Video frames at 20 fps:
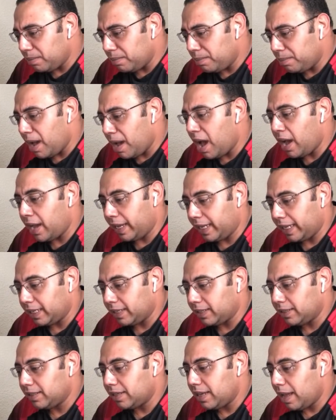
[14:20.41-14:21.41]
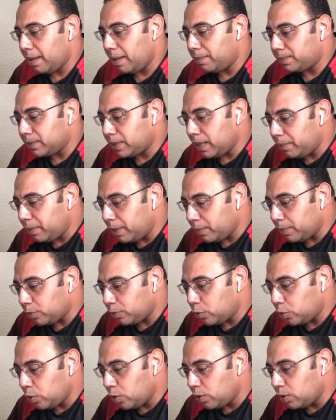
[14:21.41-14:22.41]
buy a premium
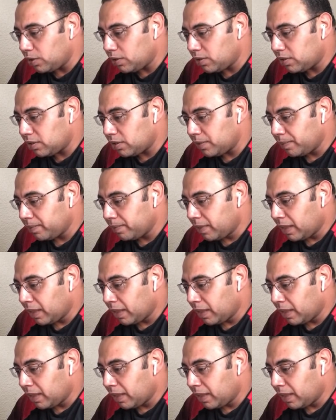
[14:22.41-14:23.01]
tools,